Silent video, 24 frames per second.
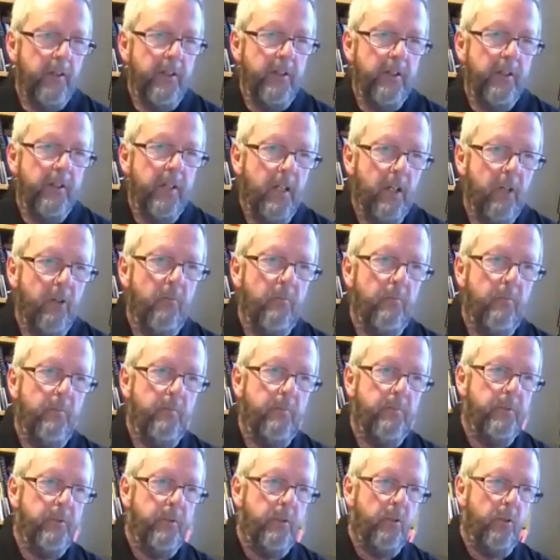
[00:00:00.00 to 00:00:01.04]
home
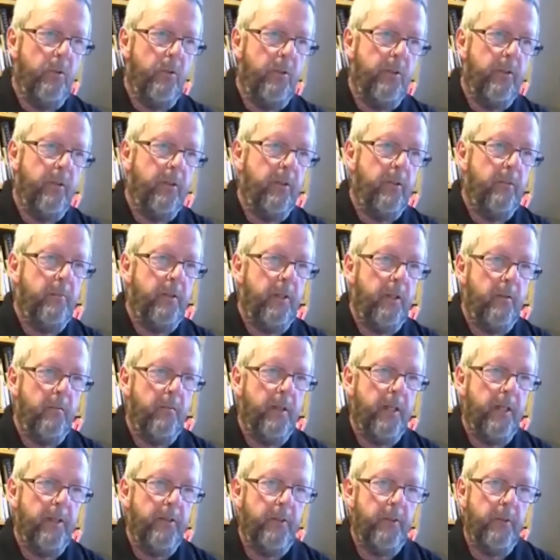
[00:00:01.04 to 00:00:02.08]
brew is going to be
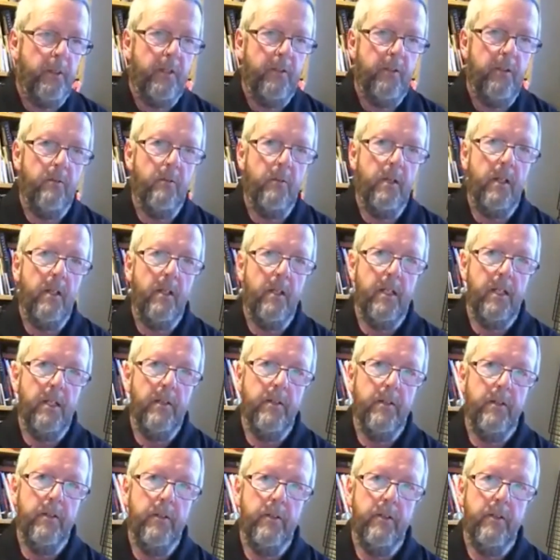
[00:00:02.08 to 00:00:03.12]
about 21
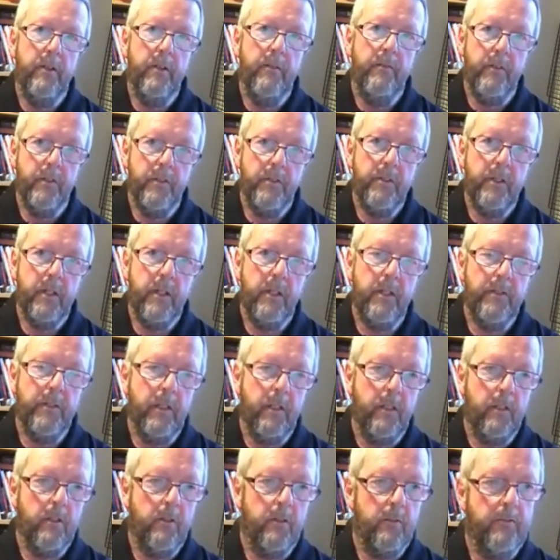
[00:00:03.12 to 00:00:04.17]
litres if you're
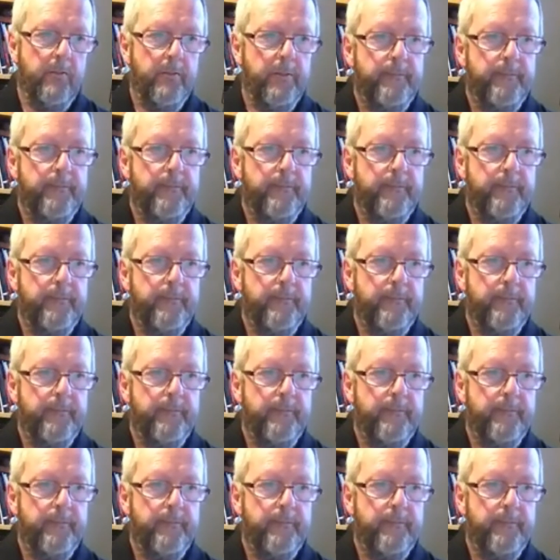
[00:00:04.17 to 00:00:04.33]
starting off.